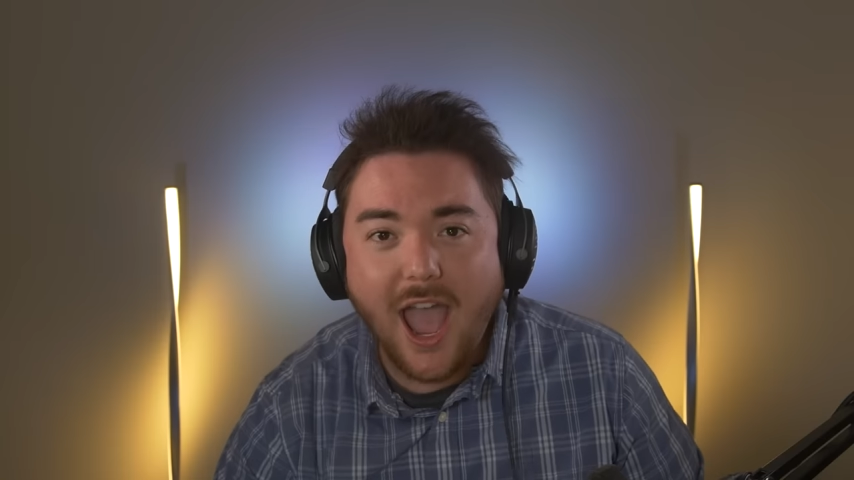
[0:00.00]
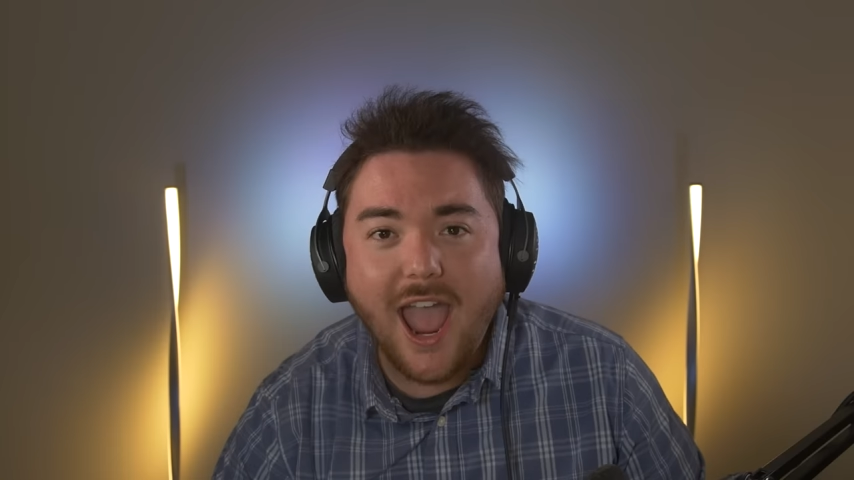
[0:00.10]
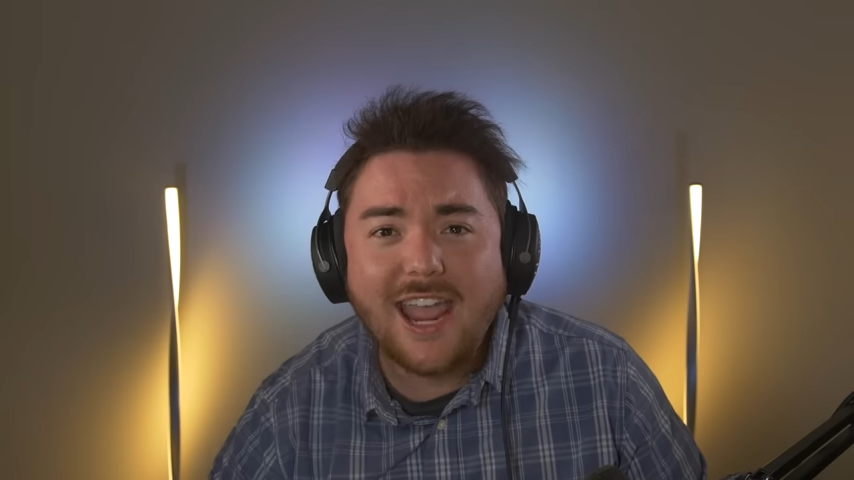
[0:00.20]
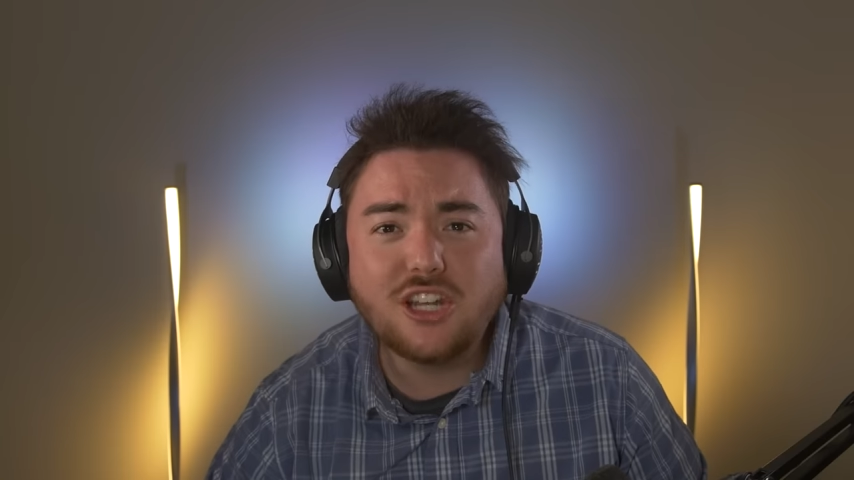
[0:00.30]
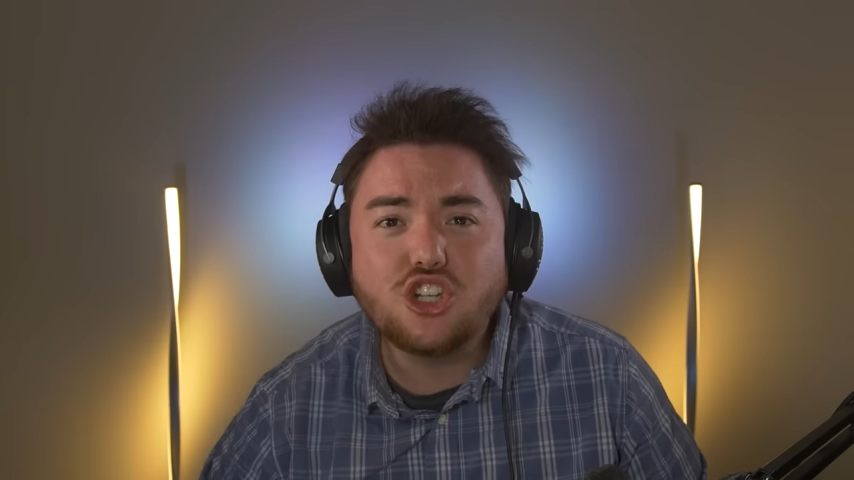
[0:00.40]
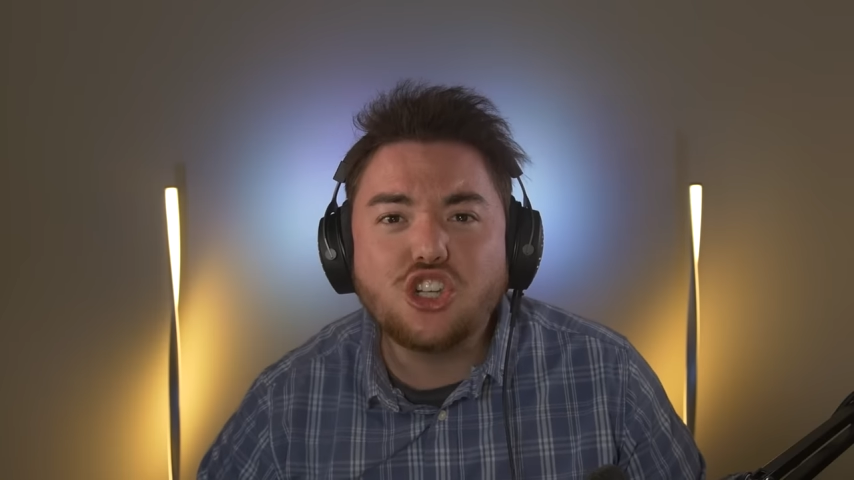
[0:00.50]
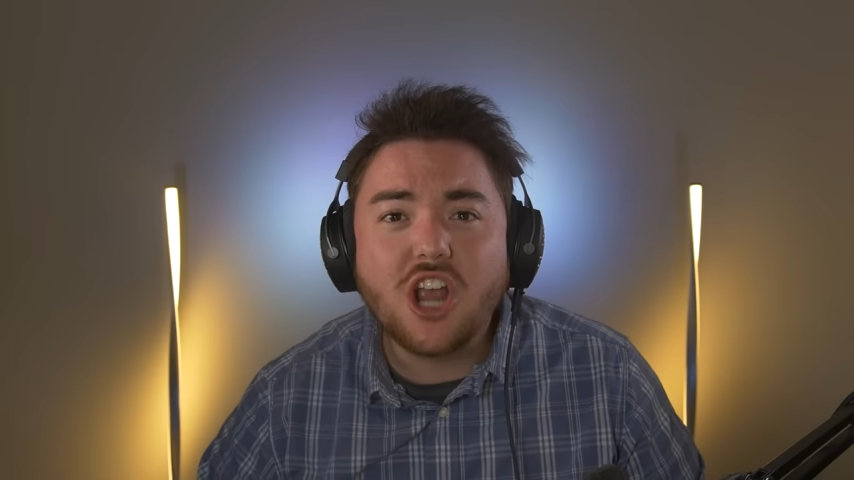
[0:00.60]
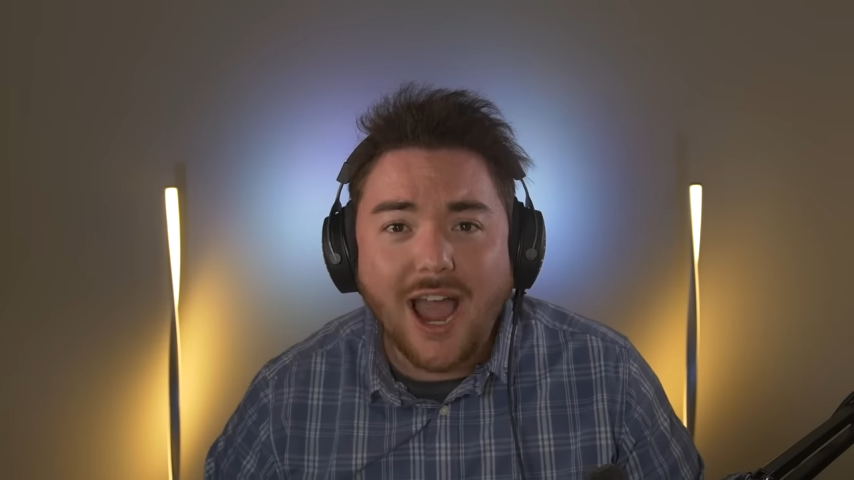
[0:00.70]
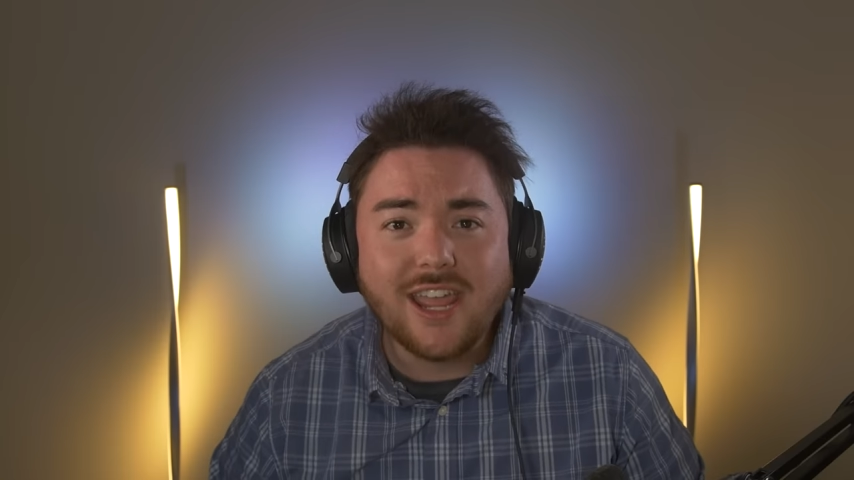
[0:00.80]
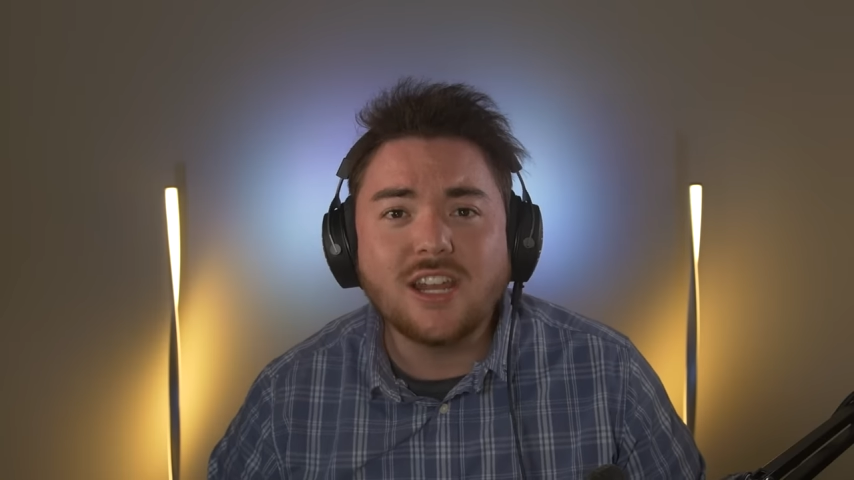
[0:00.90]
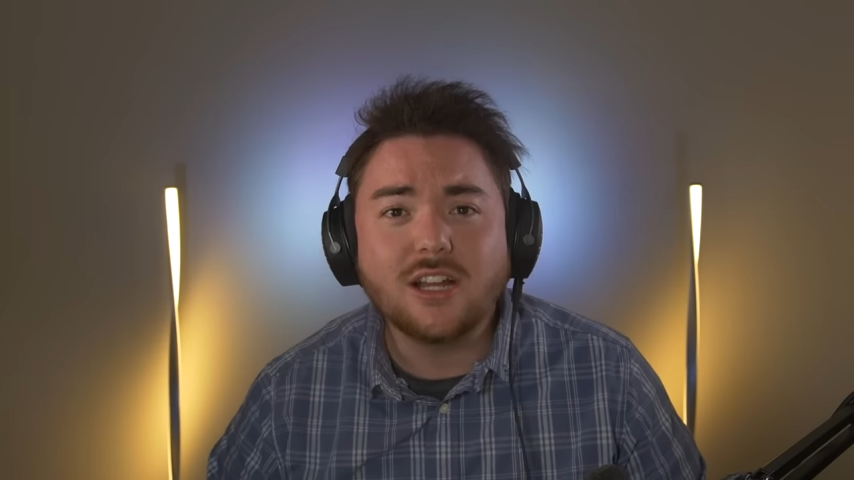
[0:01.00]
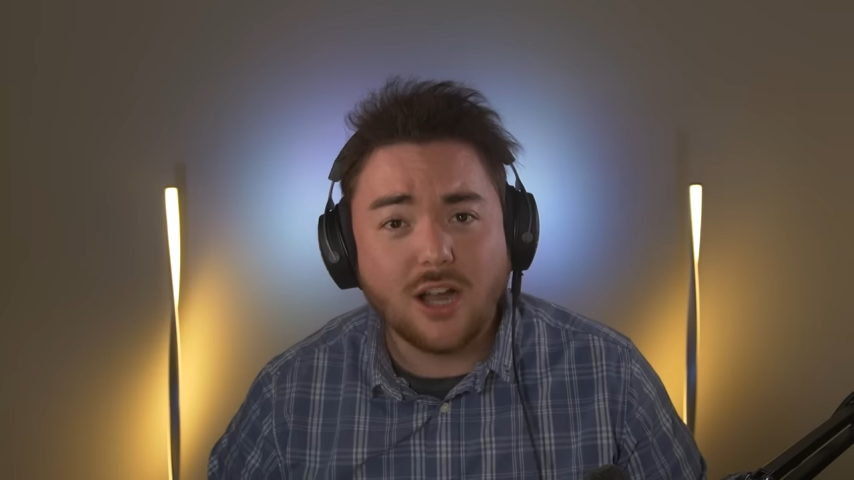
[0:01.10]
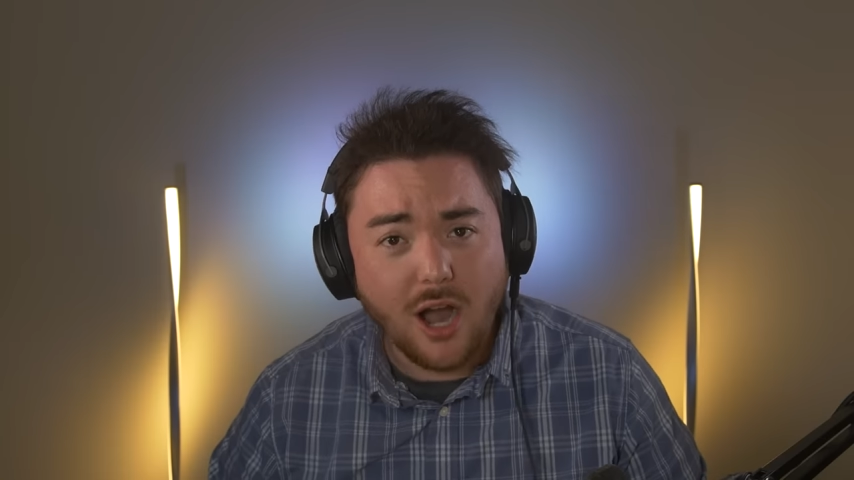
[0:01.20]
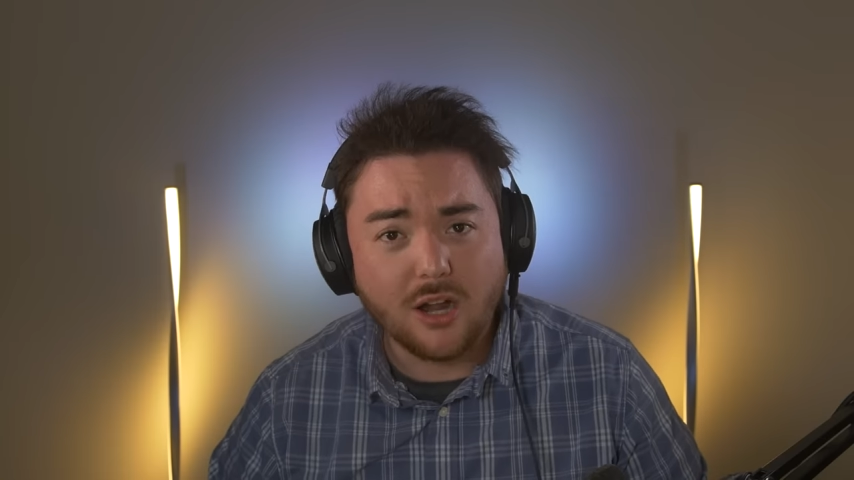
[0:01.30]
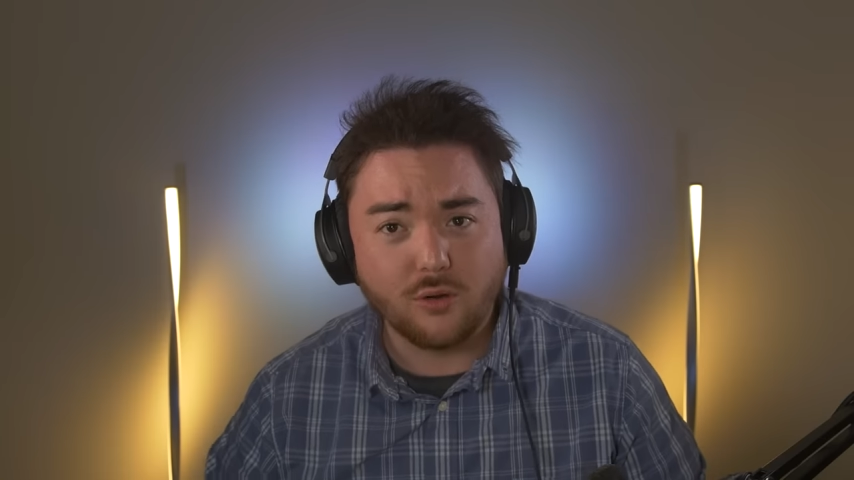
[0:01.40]
A giant
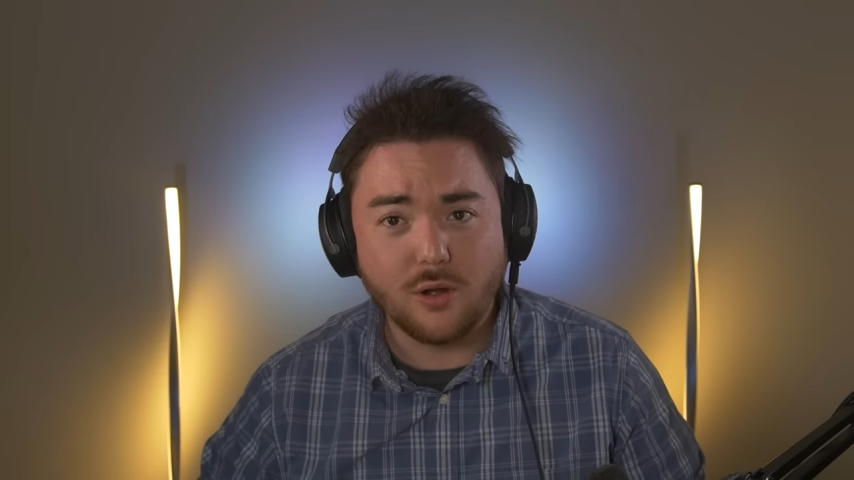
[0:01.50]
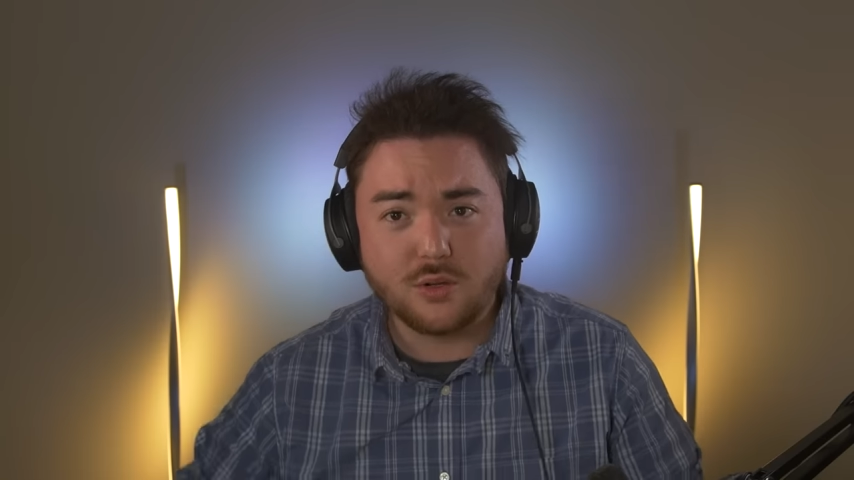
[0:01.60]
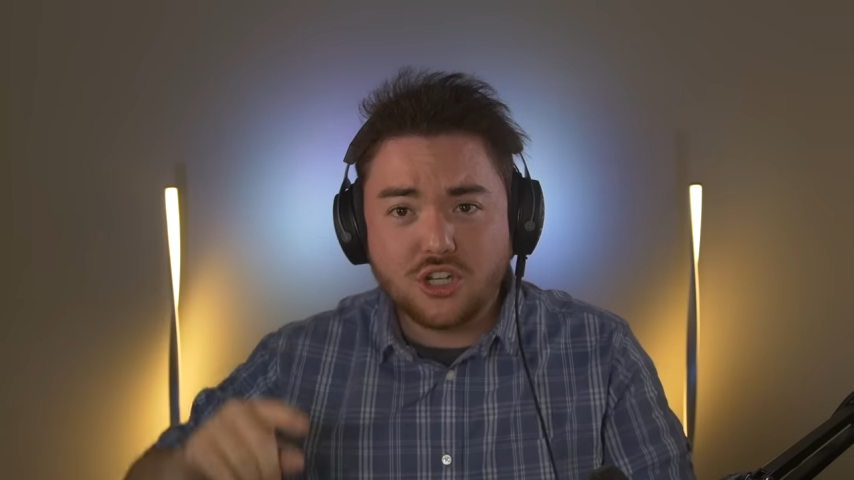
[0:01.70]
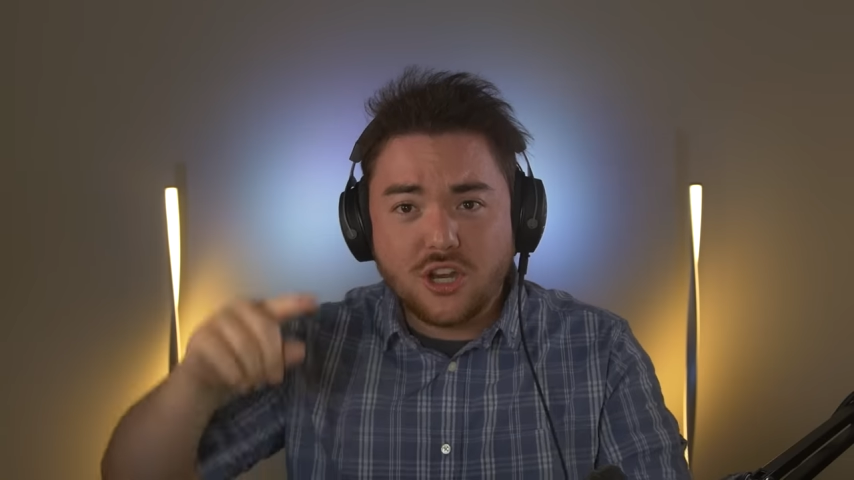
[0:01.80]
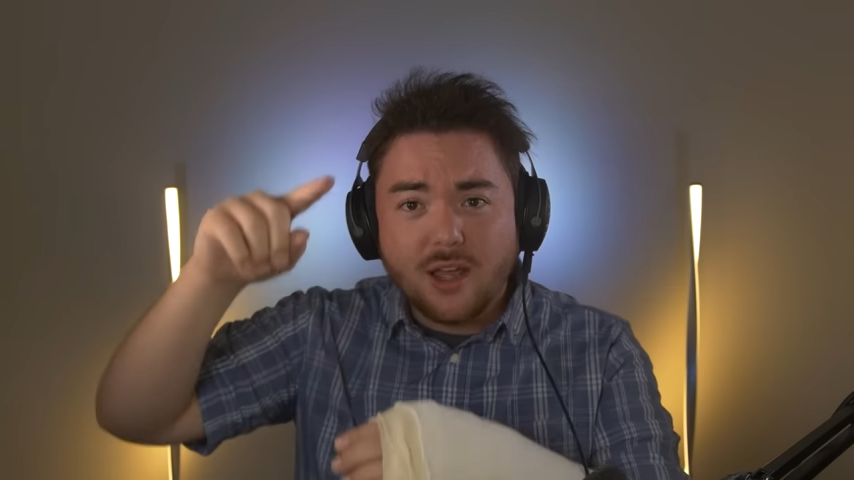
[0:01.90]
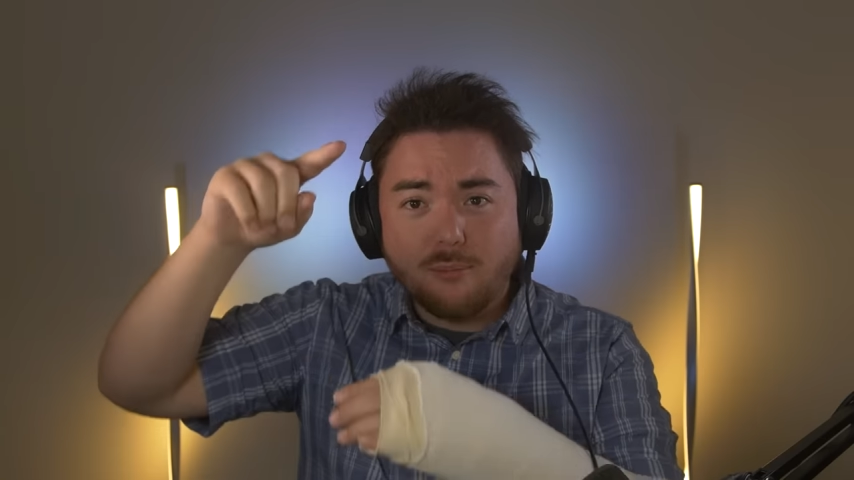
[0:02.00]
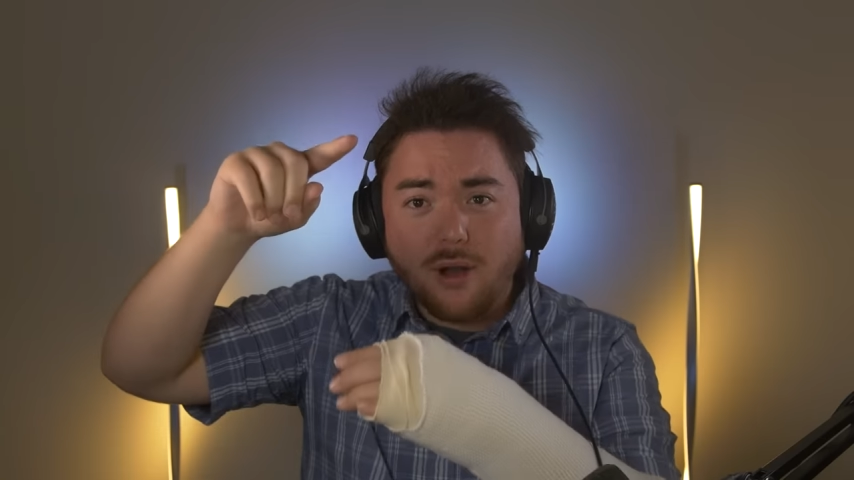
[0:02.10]
cockroach,